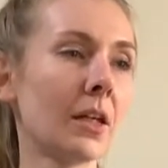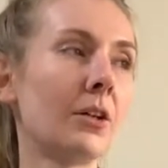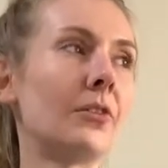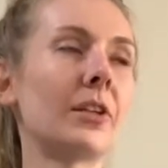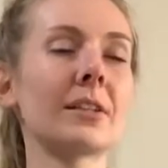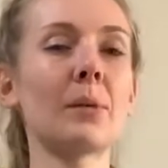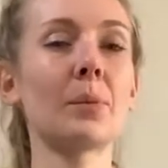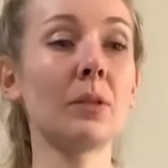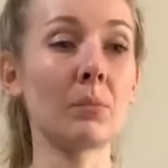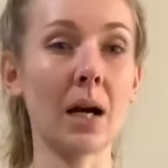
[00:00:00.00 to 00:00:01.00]
For
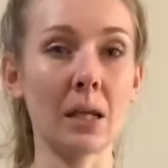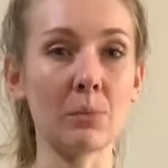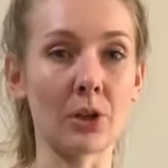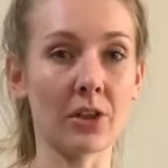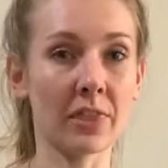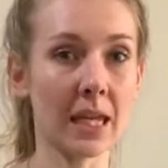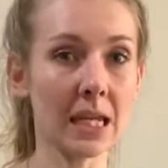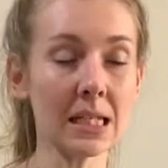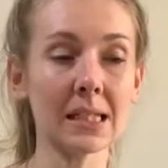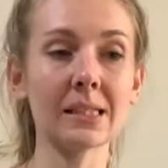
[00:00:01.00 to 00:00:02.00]
example, my birthday
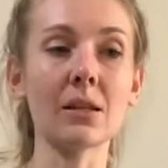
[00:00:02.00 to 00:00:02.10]
is